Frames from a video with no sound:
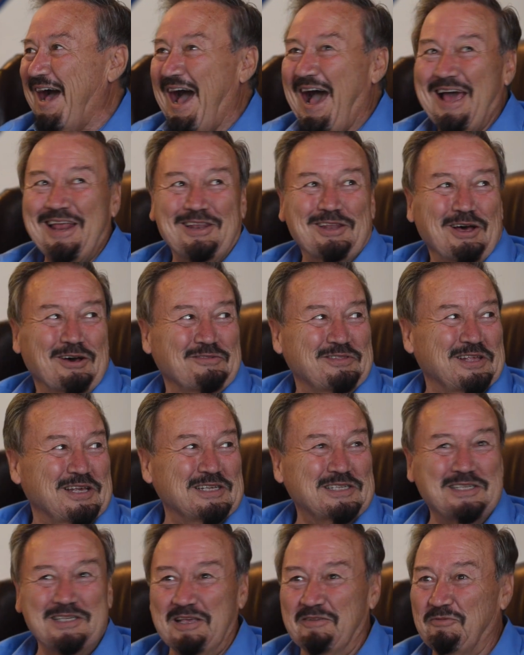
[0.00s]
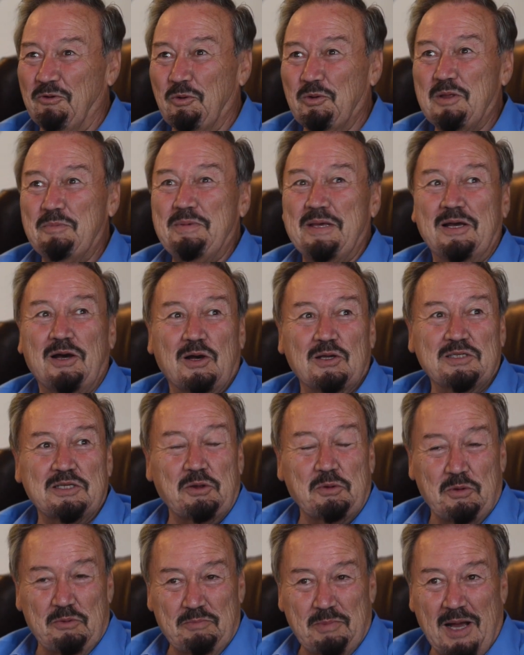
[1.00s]
I love this if only because
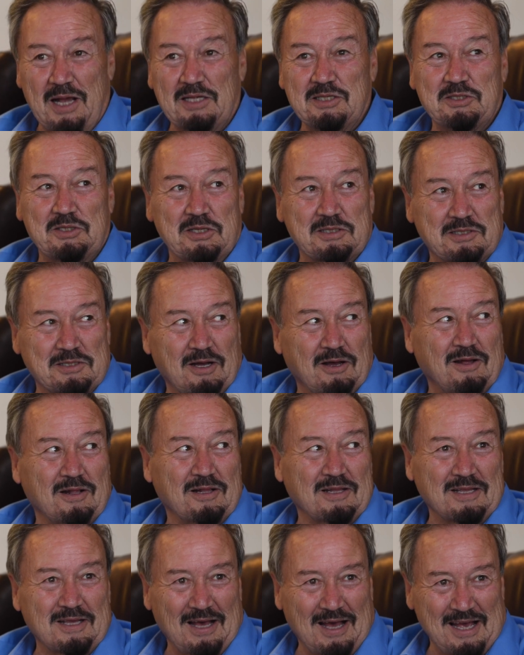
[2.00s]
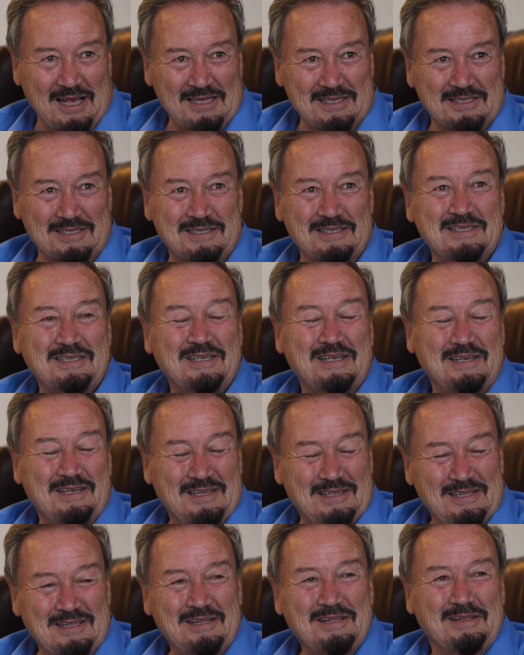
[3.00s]
it reminds us all, guys,
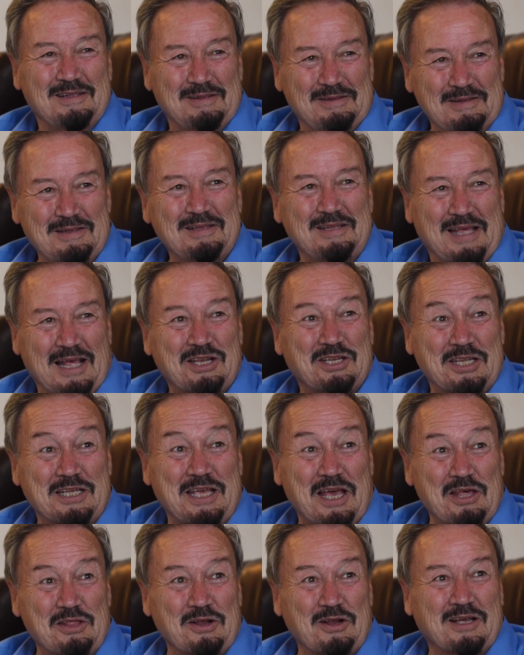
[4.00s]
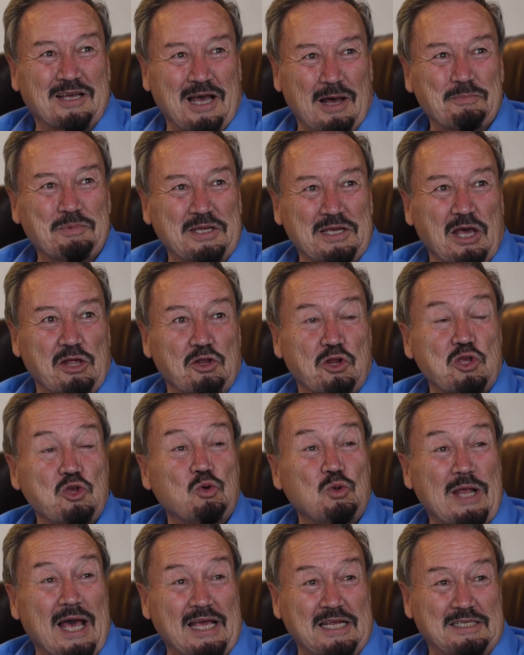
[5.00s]
get That's together, right. come together,
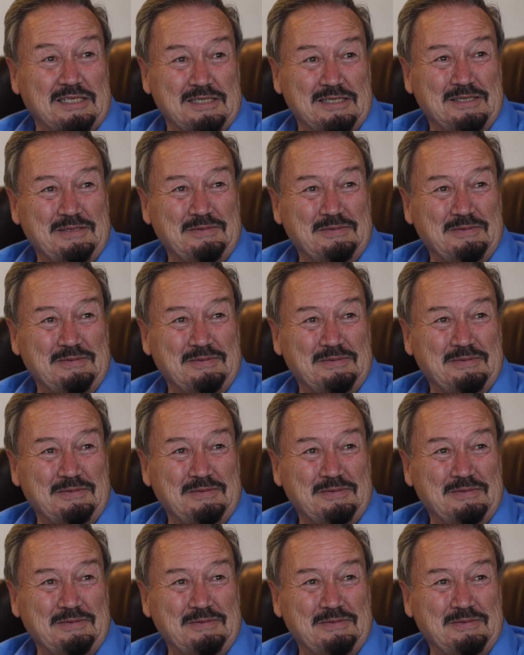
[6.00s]
unite.